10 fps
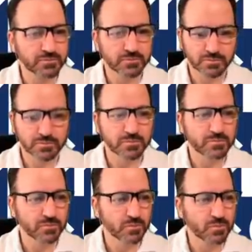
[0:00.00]

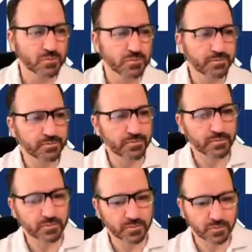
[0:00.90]

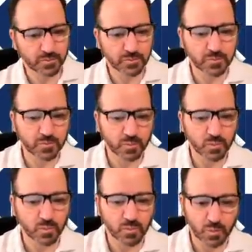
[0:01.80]

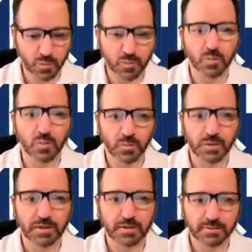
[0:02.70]

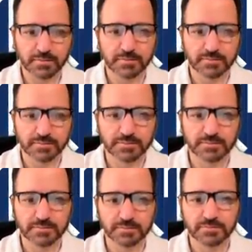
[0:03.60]

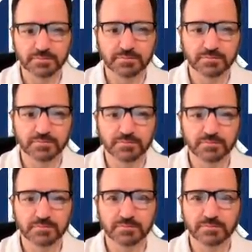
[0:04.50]

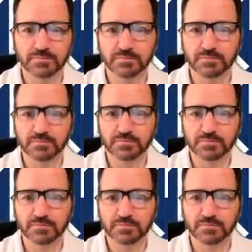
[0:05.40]
No words are spoken by the person on screen.